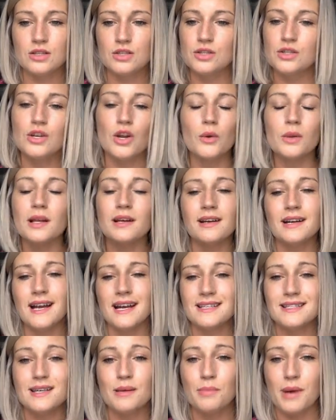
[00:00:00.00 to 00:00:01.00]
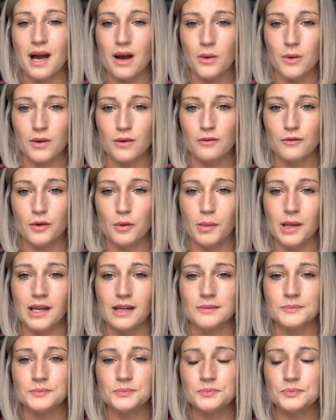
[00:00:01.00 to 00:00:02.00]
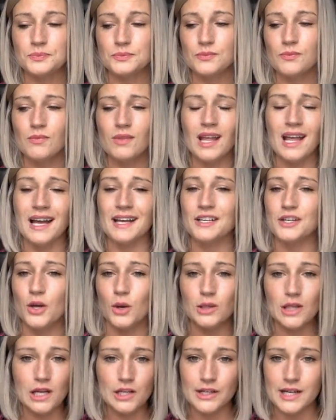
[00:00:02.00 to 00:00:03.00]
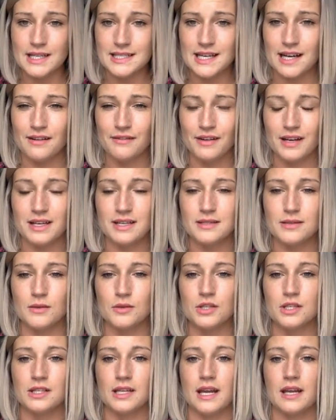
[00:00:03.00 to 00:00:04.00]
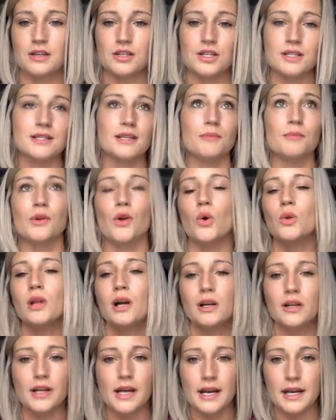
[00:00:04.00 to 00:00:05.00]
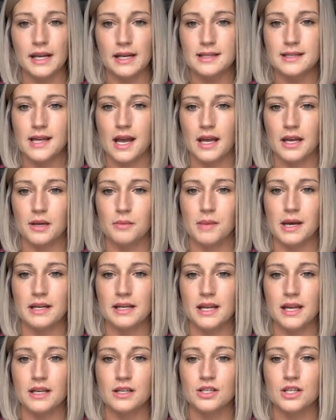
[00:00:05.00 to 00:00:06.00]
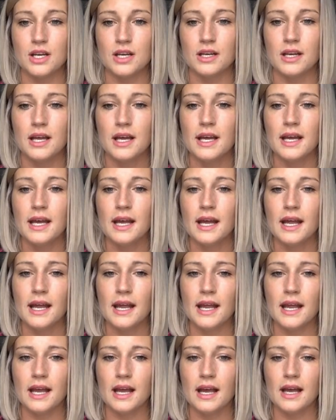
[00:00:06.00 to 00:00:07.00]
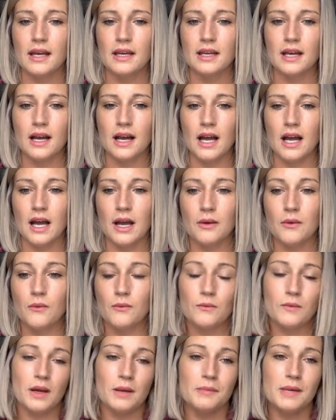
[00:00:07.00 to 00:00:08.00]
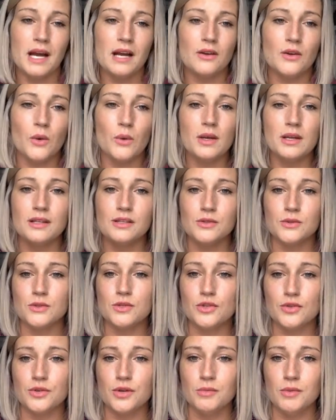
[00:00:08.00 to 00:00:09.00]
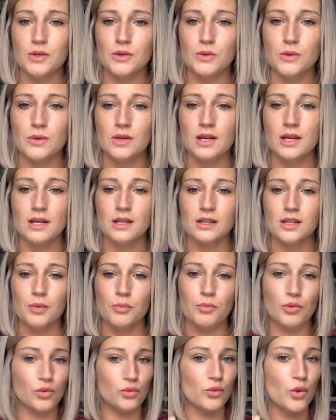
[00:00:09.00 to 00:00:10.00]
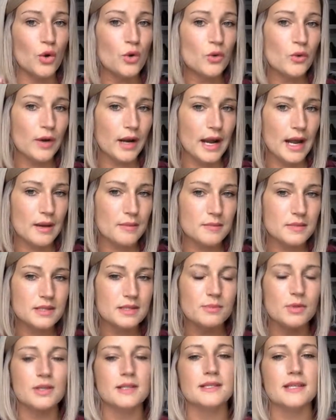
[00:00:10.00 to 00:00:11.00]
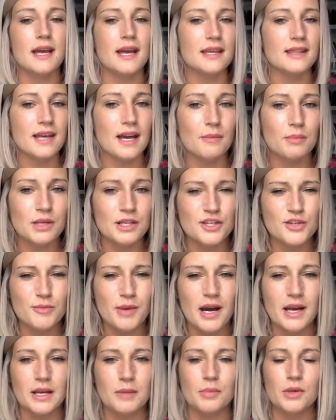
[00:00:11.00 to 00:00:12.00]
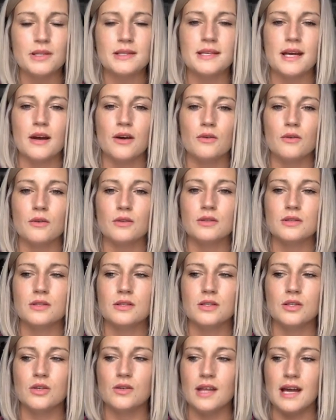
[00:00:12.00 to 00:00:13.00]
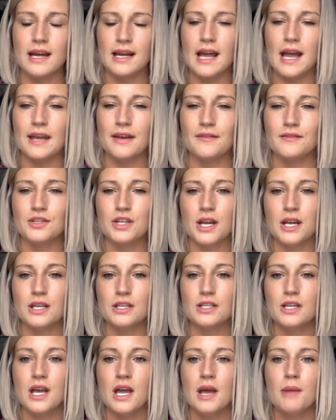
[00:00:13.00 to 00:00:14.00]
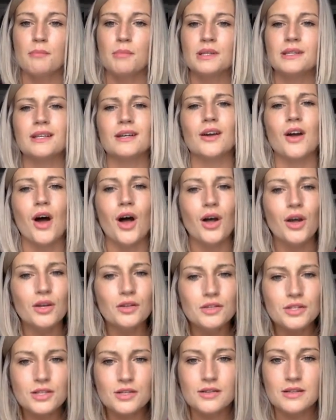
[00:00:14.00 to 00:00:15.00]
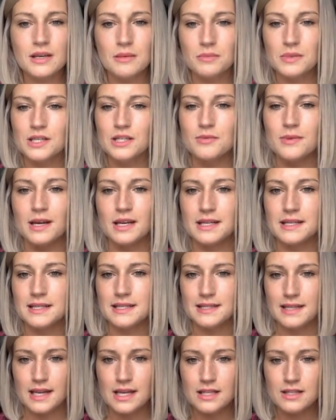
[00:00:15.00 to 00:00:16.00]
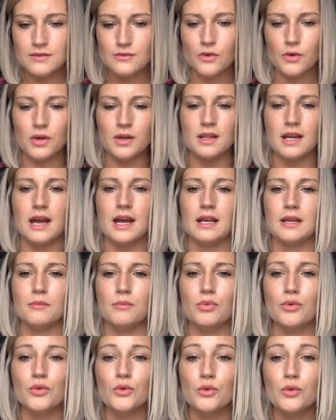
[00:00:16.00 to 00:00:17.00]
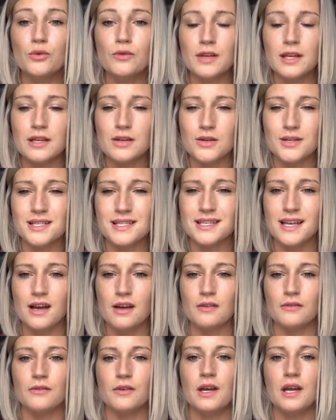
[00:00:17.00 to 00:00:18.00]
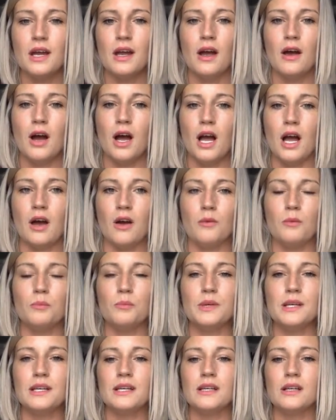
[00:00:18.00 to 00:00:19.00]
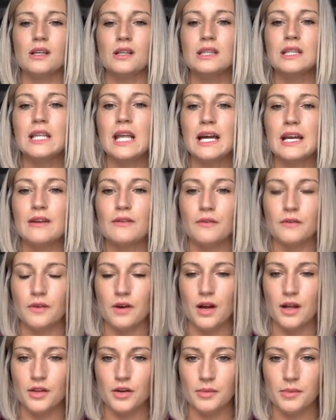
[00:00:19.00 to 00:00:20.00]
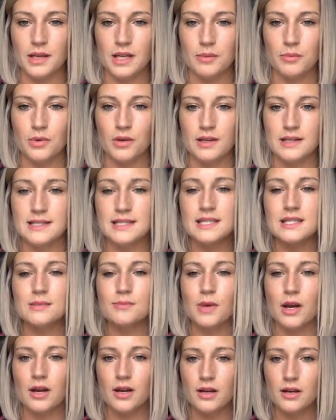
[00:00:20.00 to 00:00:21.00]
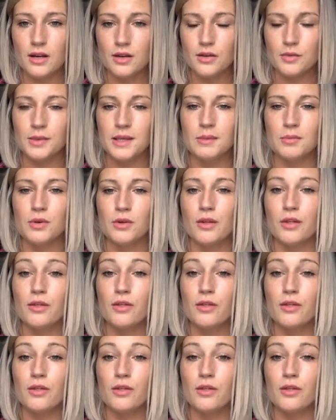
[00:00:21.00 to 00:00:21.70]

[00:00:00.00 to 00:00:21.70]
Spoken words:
no longer has that power over me. I no longer identify as socially anxious. I'm no longer on anxiety medication. And I'm not going to attribute the programs per se that Beachbody puts out to that kind of change, but the culture that Beachbody stands for, that improving yourself, being a light for other people, inspiring other people